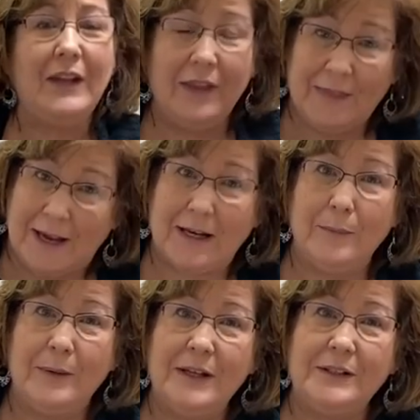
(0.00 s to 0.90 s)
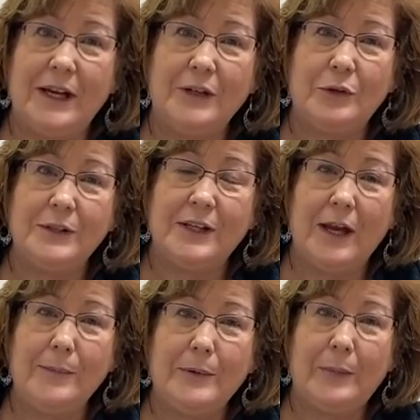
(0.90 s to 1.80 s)
That can be a dangerous
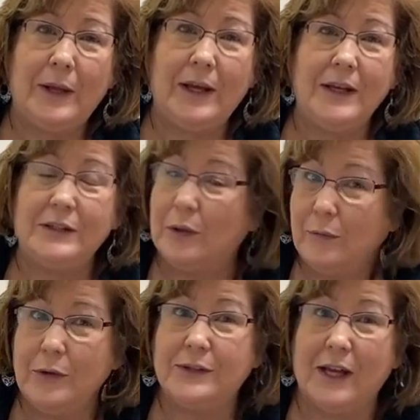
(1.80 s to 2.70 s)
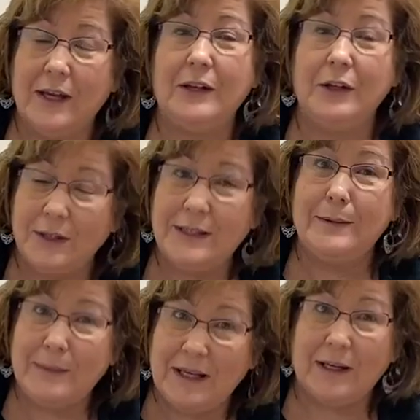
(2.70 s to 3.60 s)
game to play. So if you say it, you need to
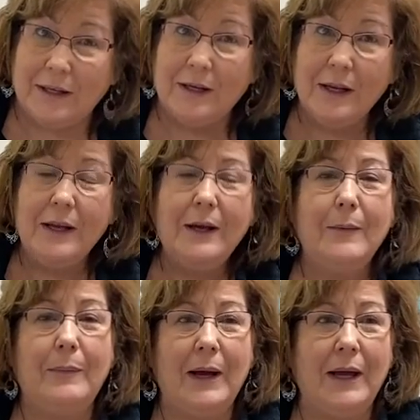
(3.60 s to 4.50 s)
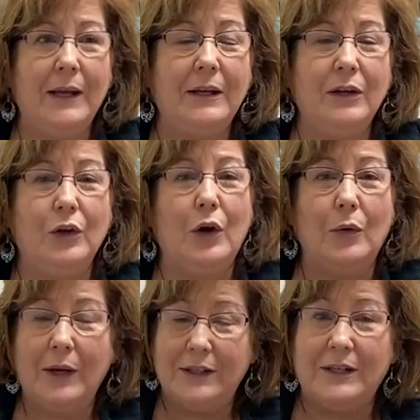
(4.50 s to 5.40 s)
mean it. But,
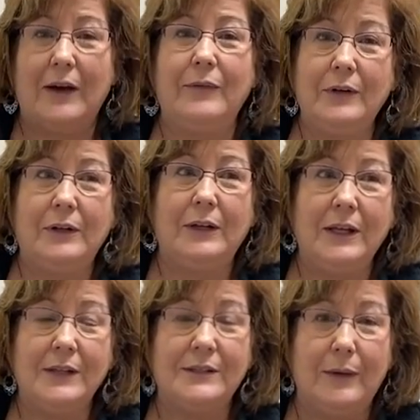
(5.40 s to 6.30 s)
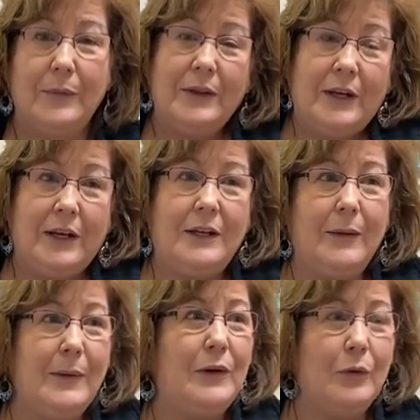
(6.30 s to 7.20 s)
it definitely is something
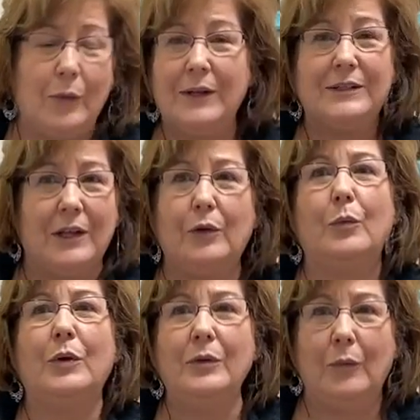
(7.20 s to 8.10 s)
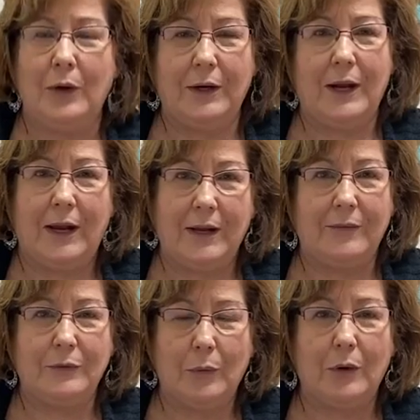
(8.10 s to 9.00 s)
that, what seller wouldn't want to not
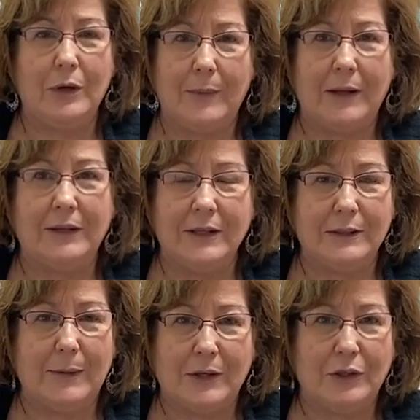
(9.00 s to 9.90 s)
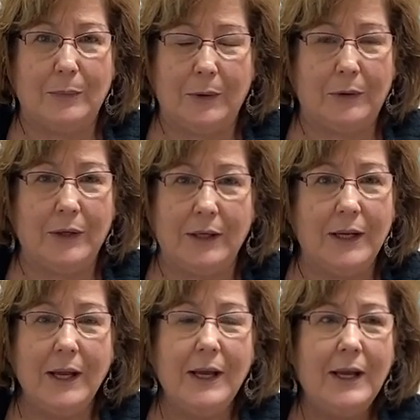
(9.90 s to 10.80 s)
have to worry about the inspection period?
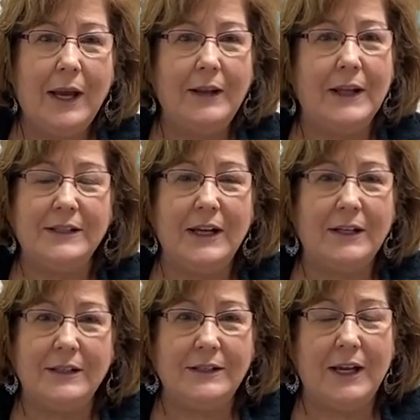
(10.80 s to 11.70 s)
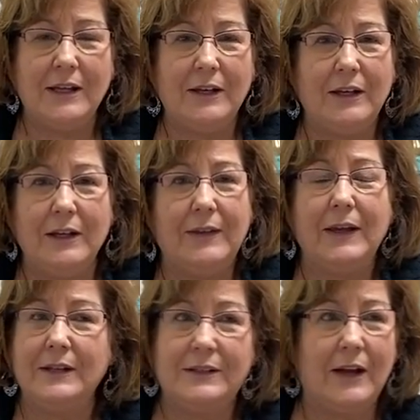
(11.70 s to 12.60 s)
And that's not to say that anything
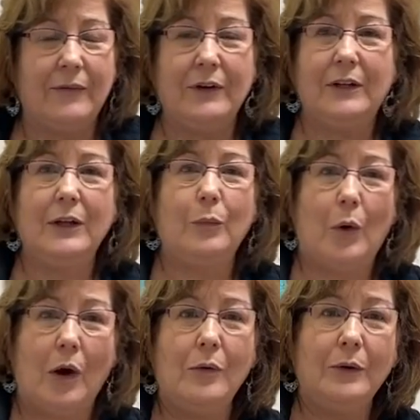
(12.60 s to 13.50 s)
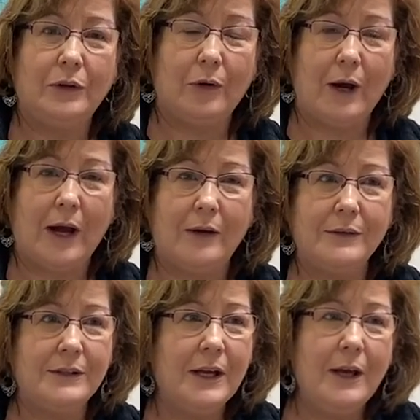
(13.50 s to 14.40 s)
is definitely wrong with their
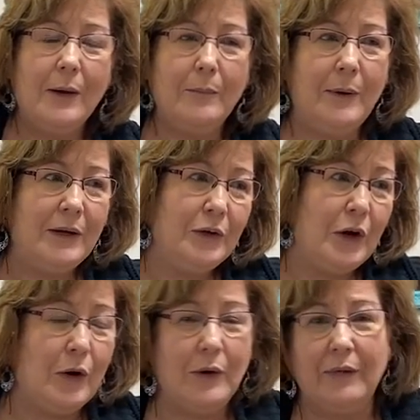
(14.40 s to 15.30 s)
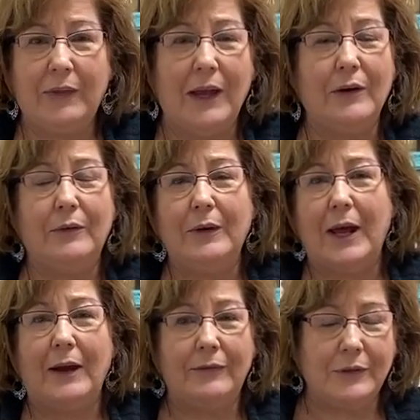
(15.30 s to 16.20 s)
house. But, if they don't
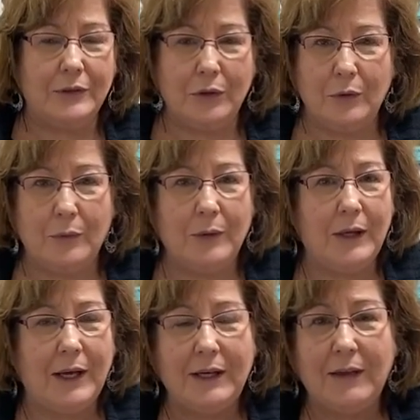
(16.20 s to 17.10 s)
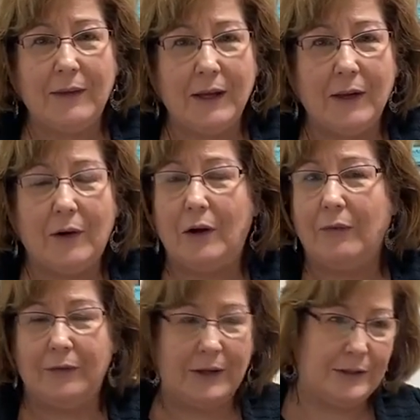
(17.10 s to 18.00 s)
have to do anything at all,
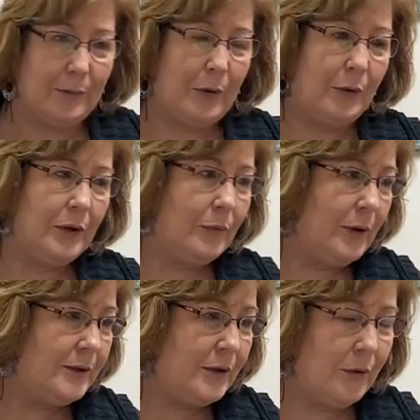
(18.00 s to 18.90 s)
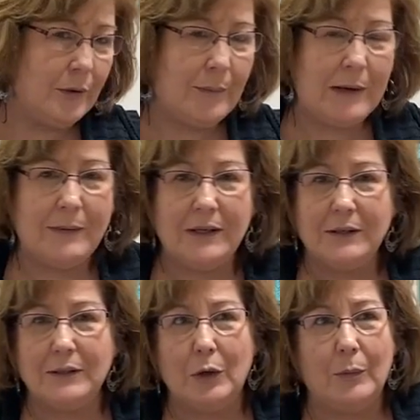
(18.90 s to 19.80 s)
fix a broken window that maybe
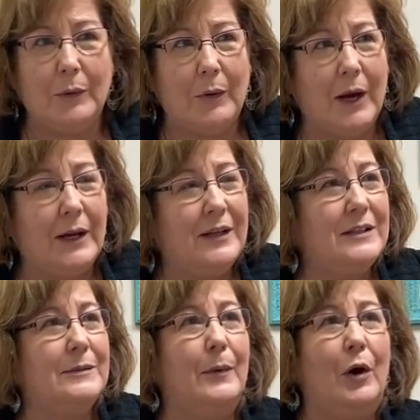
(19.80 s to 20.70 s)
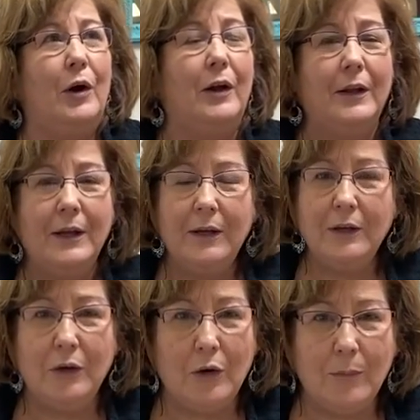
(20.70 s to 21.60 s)
doesn't open right, small,
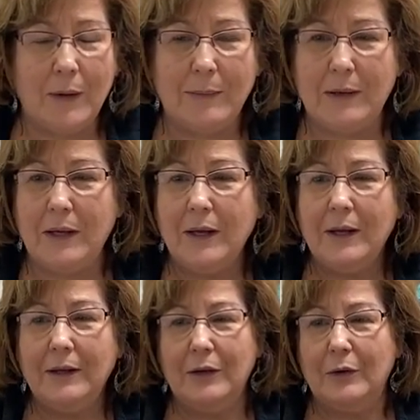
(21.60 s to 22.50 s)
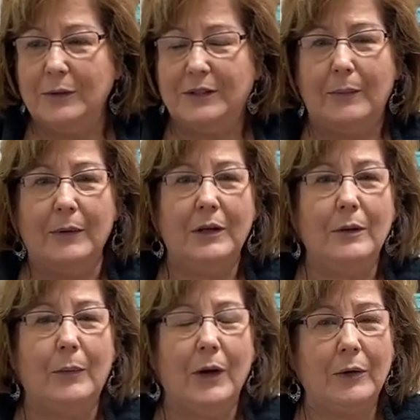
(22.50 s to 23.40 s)
maybe, something in the
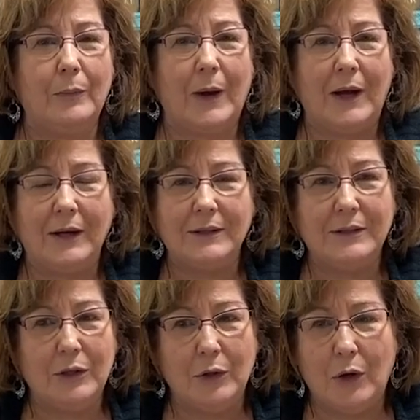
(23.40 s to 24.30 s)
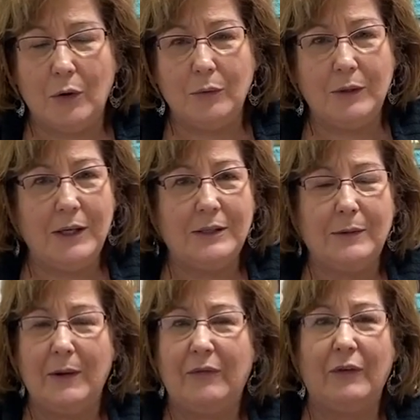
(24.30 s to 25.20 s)
breaker box, needs to
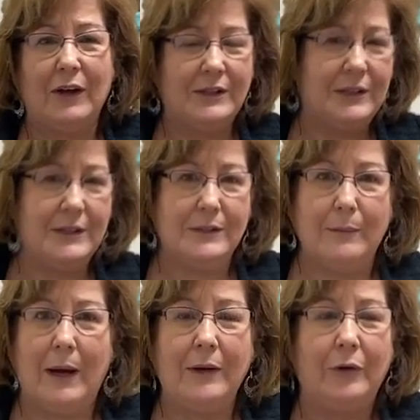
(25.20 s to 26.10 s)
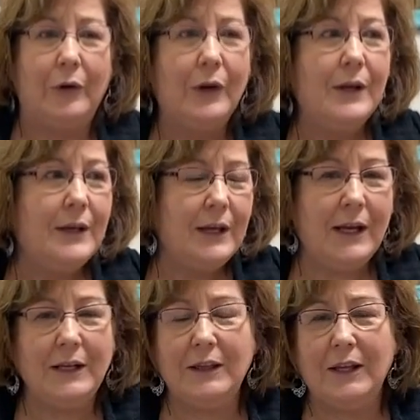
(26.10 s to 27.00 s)
be fixed that is minor,
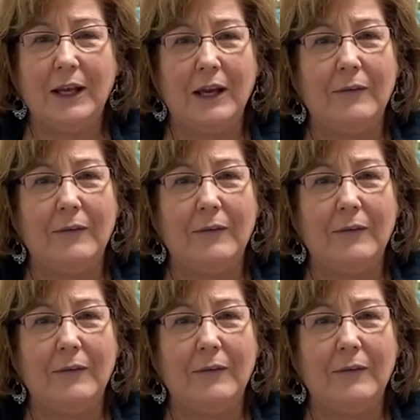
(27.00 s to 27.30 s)
anything.